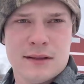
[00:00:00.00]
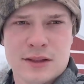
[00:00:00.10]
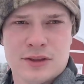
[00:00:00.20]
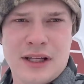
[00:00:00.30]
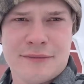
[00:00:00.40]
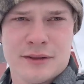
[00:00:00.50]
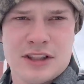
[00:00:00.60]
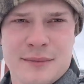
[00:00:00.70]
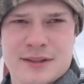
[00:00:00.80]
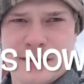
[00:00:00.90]
So after
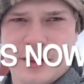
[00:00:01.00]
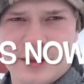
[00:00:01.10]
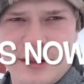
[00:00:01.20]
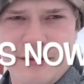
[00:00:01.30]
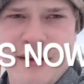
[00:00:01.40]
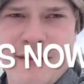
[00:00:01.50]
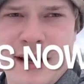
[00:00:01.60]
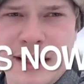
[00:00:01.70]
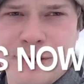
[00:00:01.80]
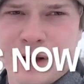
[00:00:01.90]
Jameson using it for an
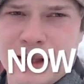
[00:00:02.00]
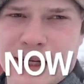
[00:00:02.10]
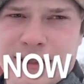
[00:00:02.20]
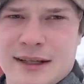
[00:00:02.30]
event, he really liked